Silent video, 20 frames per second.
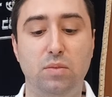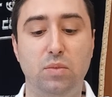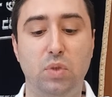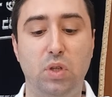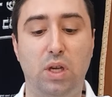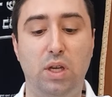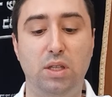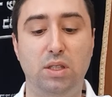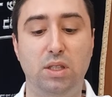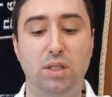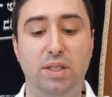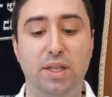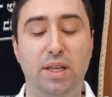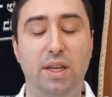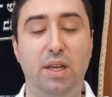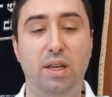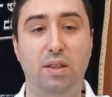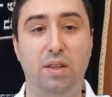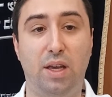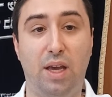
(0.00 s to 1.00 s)
the
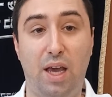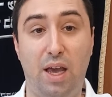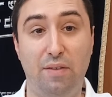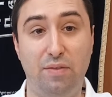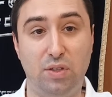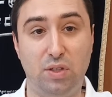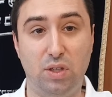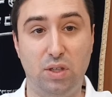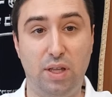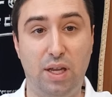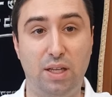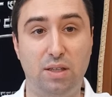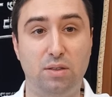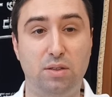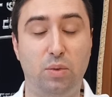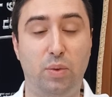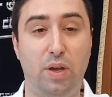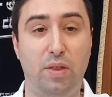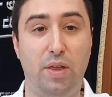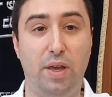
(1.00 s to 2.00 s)
chefsa. That's
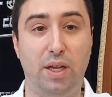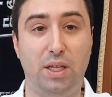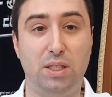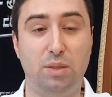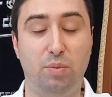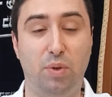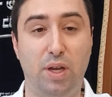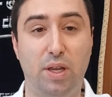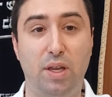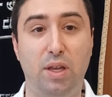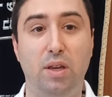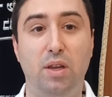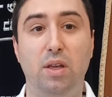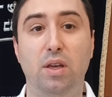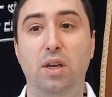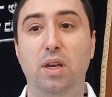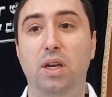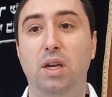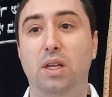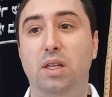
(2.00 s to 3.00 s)
the way they explain it.
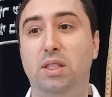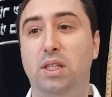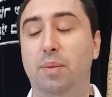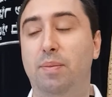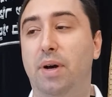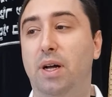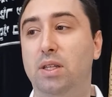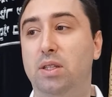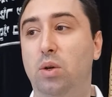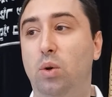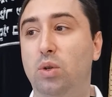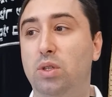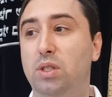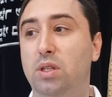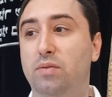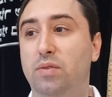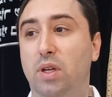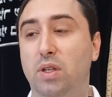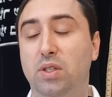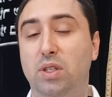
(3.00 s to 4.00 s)
Say Baal
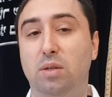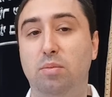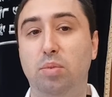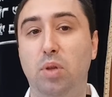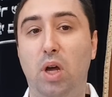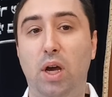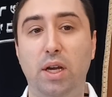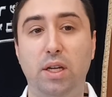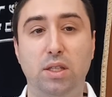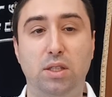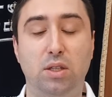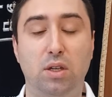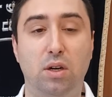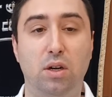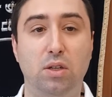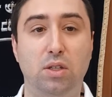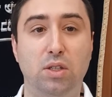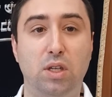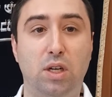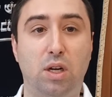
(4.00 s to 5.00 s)
Tosef doesn't apply in
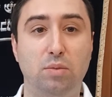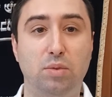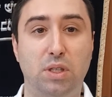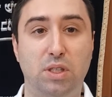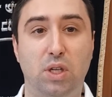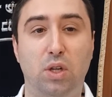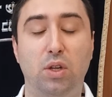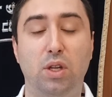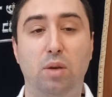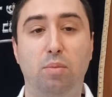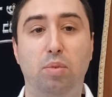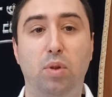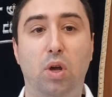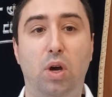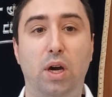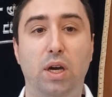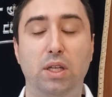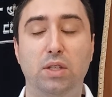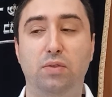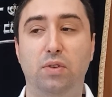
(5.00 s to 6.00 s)
certain circumstances. It only
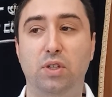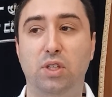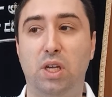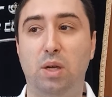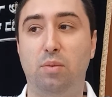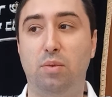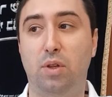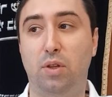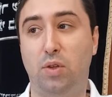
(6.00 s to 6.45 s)
applies, for example, the